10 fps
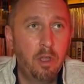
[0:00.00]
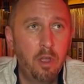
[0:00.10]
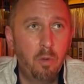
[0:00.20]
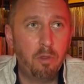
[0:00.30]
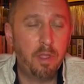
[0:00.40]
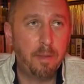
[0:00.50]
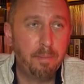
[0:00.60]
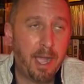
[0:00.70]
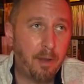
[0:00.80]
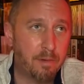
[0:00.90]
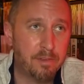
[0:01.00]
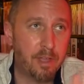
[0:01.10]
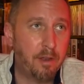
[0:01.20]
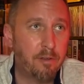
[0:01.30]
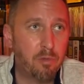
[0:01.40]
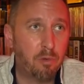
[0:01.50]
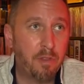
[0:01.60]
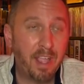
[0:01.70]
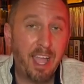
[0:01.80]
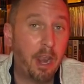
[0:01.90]
Were they power centers? Were they
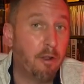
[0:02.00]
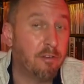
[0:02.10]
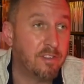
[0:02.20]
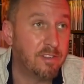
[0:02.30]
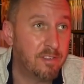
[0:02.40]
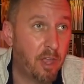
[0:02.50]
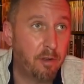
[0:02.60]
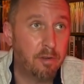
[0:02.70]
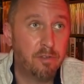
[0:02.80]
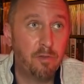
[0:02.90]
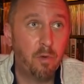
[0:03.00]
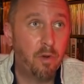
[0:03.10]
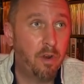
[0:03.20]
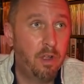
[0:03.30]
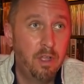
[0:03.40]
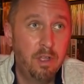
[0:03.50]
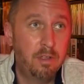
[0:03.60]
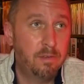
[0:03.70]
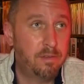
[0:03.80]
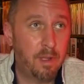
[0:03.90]
energy centers for
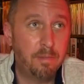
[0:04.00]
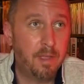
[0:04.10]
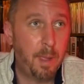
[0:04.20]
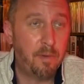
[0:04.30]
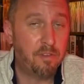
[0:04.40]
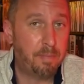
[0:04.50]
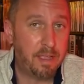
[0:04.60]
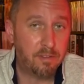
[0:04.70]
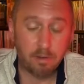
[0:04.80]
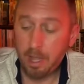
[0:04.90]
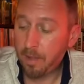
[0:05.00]
some type of spacecraft.